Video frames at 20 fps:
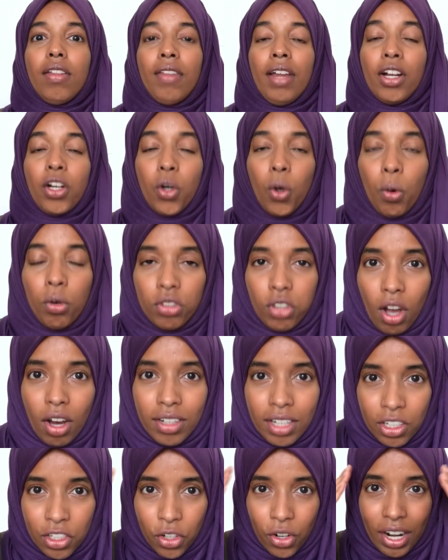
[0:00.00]
that goes on
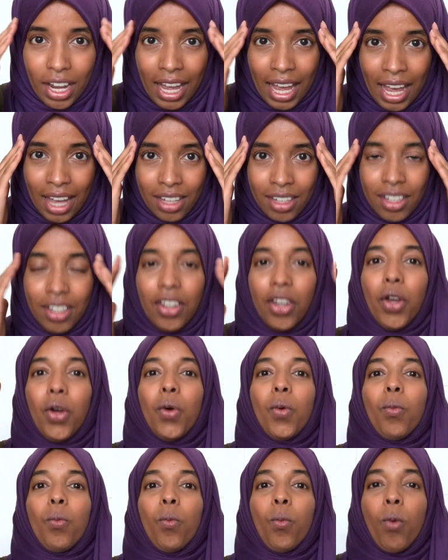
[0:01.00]
in your head
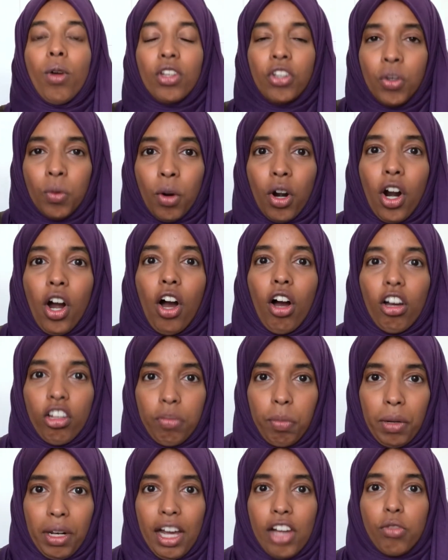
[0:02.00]
when you are
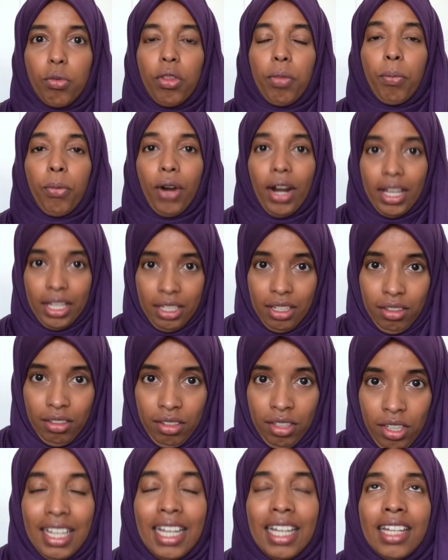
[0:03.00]
hospitalized with
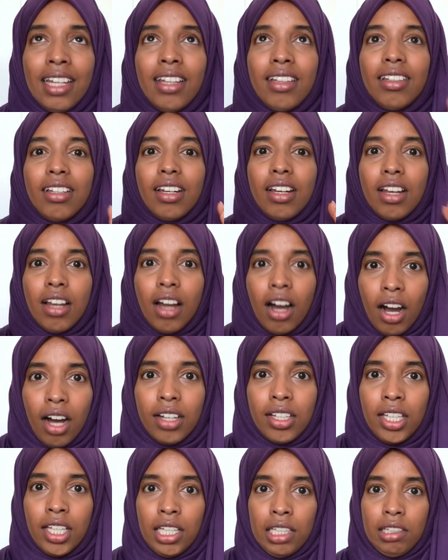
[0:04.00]
pregnancy. It is not
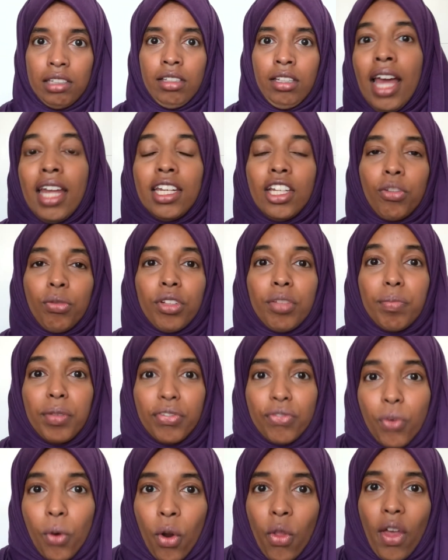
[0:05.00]
easy. And this was
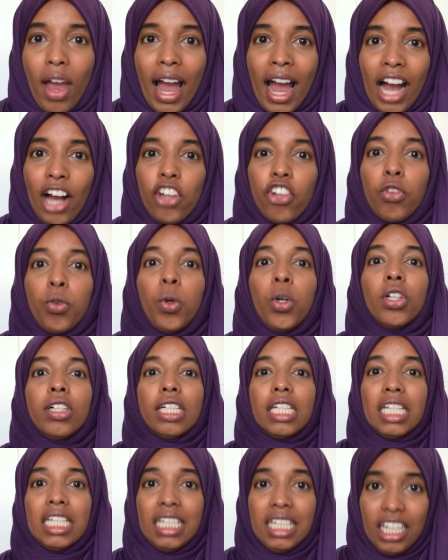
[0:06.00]
before the actual
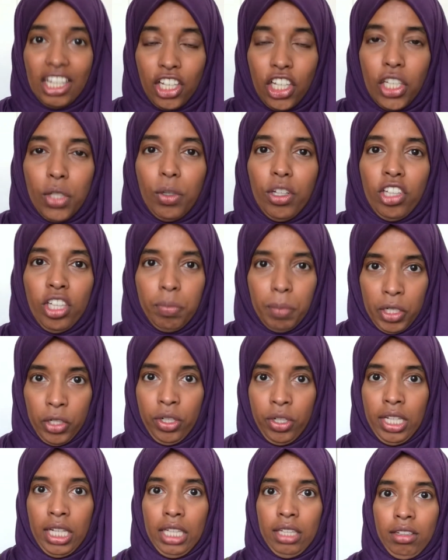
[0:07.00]
NICU
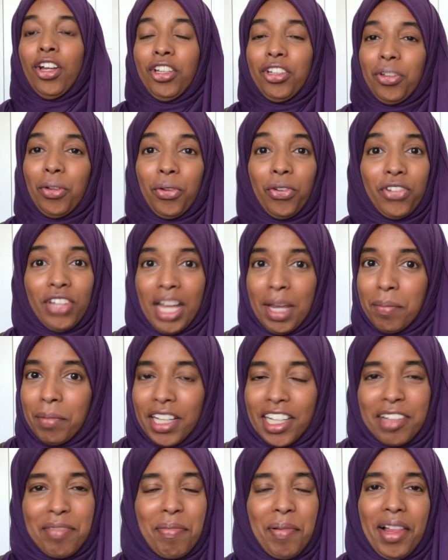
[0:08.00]
experience. So
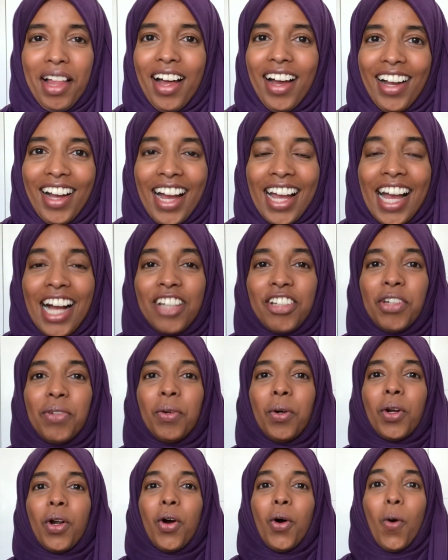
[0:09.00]
shameless plug, I actually
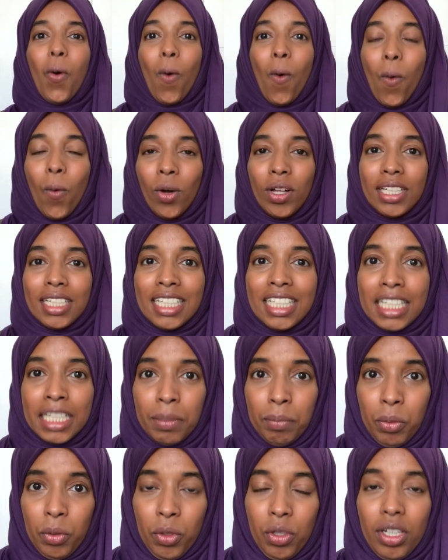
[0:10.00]
wrote a whole
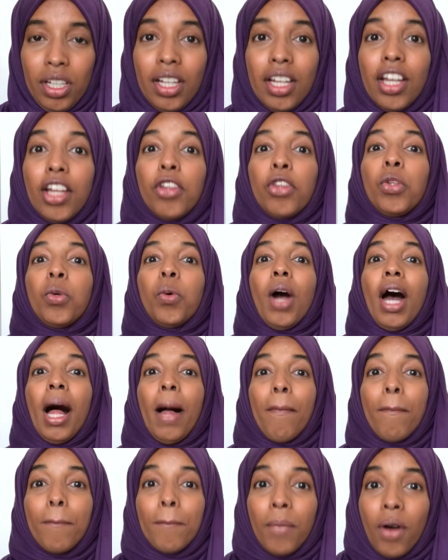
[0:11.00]
ebook to
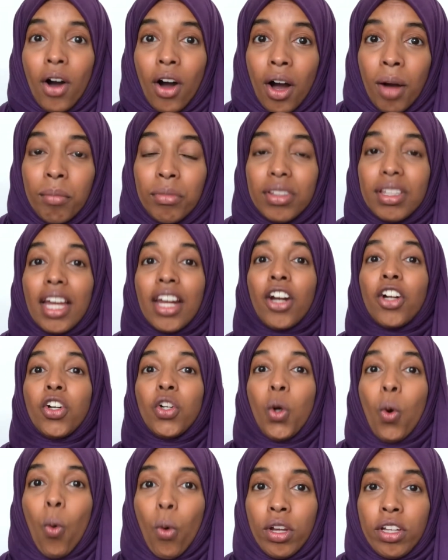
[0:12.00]
help moms that are
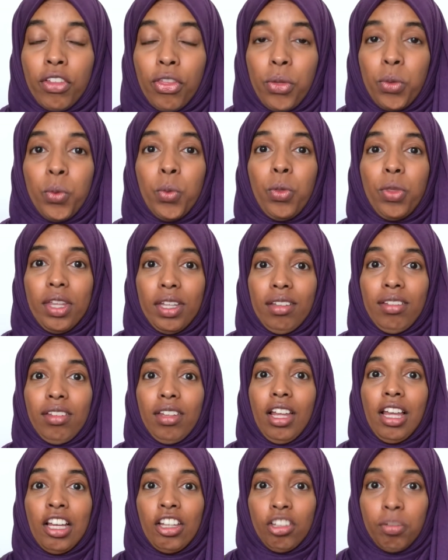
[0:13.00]
going through this
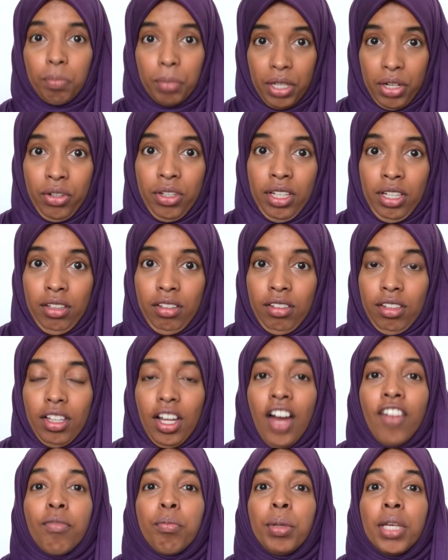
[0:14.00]
experience
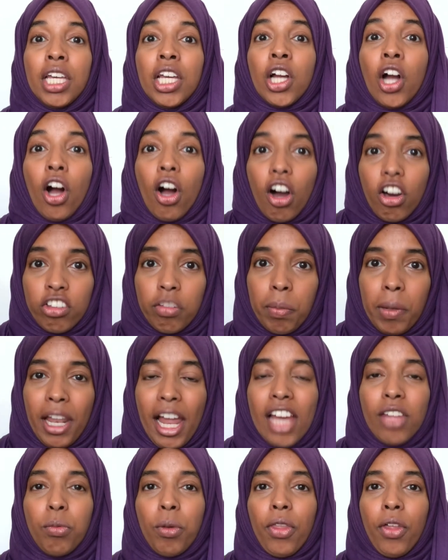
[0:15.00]
of being
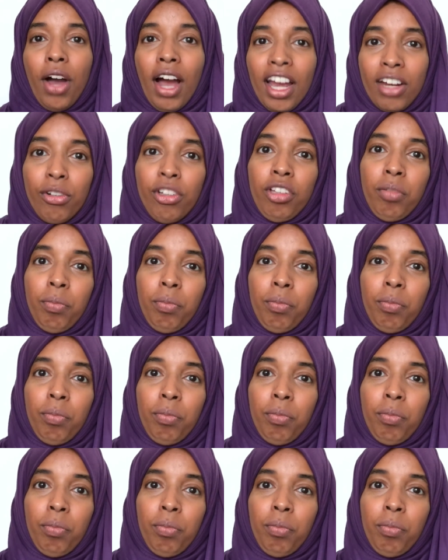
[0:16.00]
hospitalized with high-risk